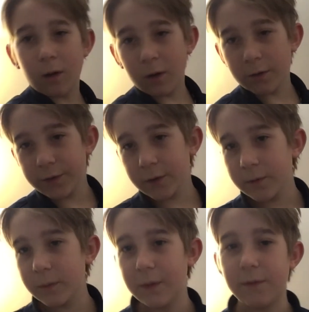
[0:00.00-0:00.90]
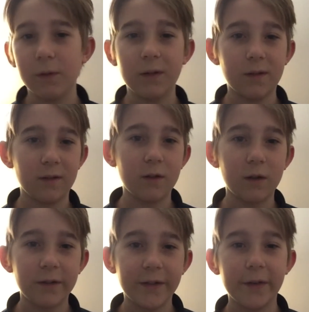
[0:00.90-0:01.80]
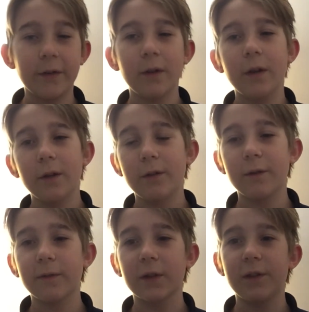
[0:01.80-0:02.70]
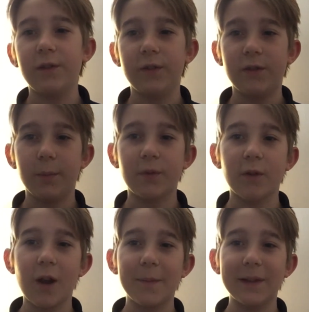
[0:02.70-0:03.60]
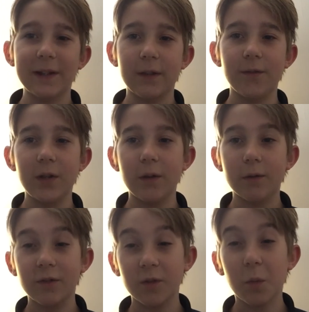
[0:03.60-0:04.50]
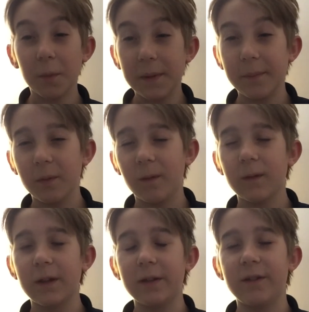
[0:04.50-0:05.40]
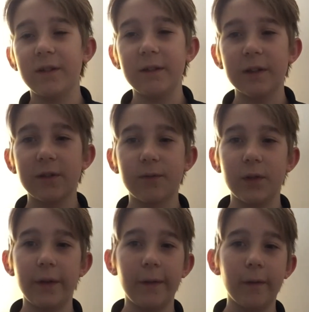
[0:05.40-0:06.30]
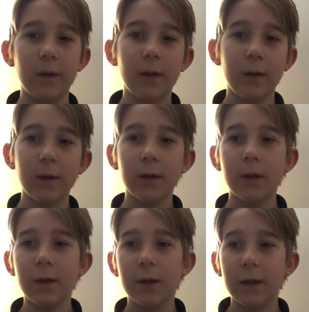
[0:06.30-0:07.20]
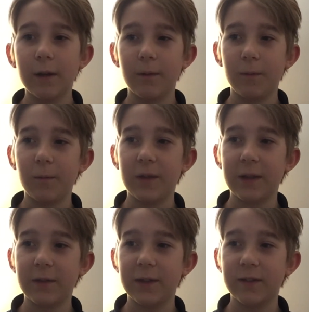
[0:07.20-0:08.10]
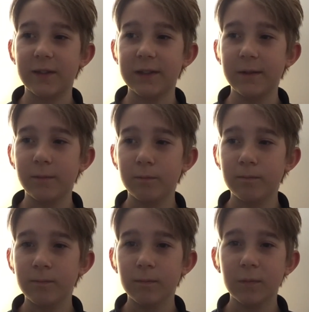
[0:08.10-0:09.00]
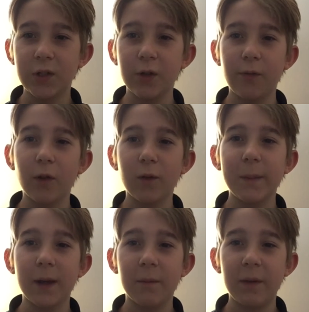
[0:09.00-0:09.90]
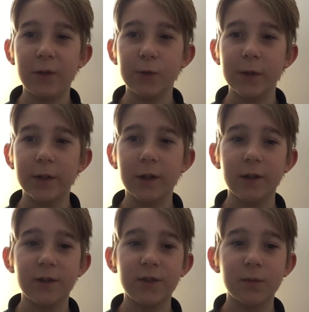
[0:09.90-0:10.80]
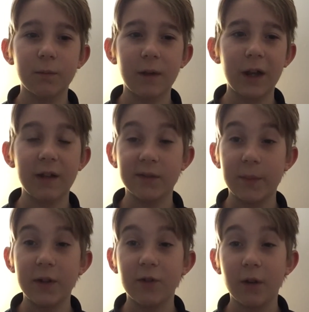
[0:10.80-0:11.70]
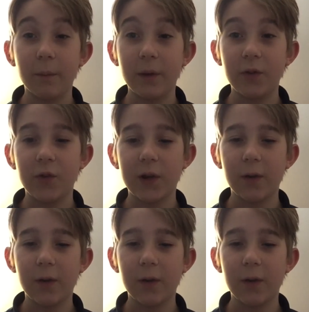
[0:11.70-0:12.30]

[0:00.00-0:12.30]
Also, if you like this content, don't forget to subscribe and like the video so more people can see this video. And with that, that said, go follow me on Patreon because I have a Patreon page.